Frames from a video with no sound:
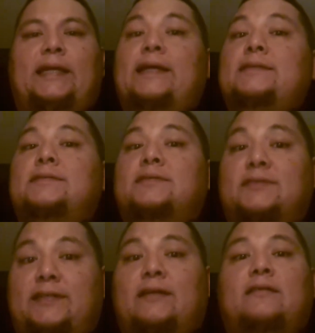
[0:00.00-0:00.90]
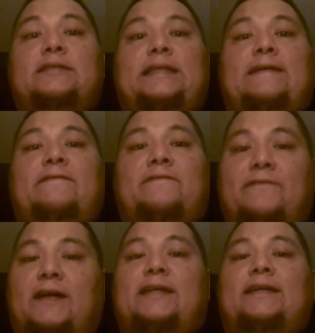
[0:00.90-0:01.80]
It literally
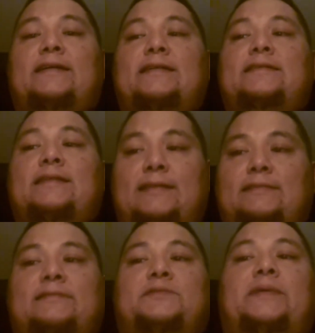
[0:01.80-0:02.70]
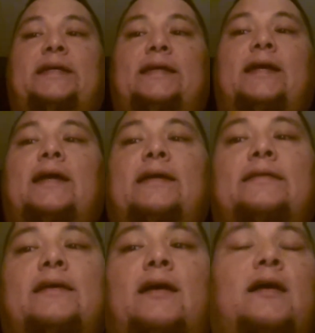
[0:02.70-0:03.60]
fucking kills me.
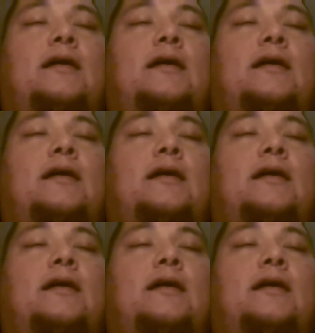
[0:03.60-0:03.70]
And